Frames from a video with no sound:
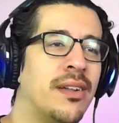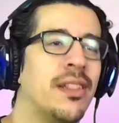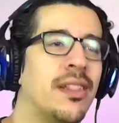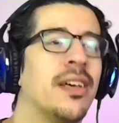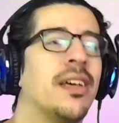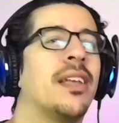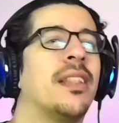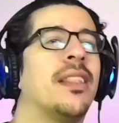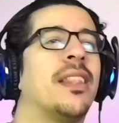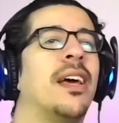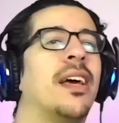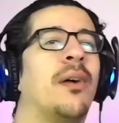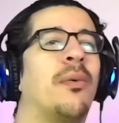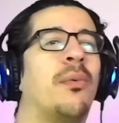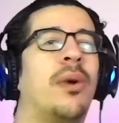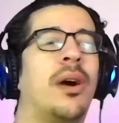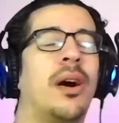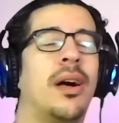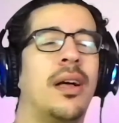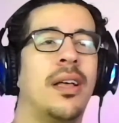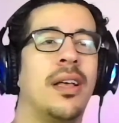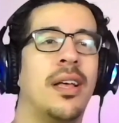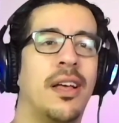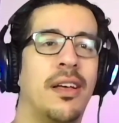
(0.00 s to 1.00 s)
Look at that.
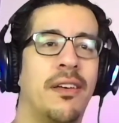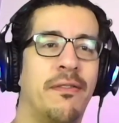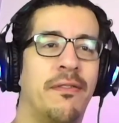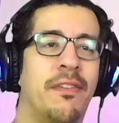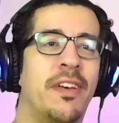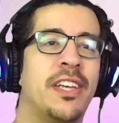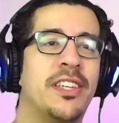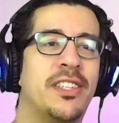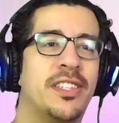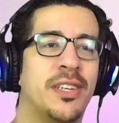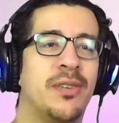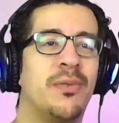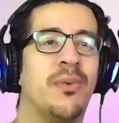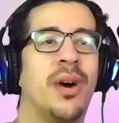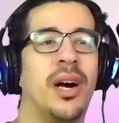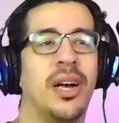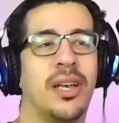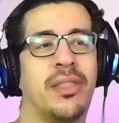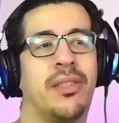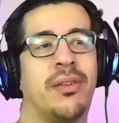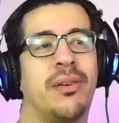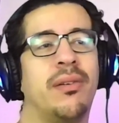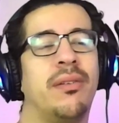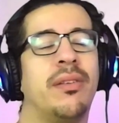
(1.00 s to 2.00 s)
Vision
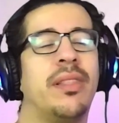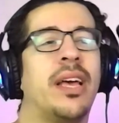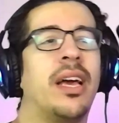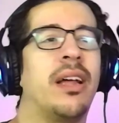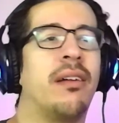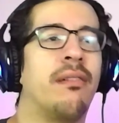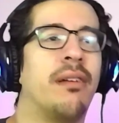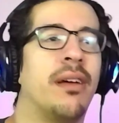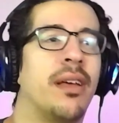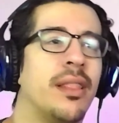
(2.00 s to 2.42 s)
walked through that right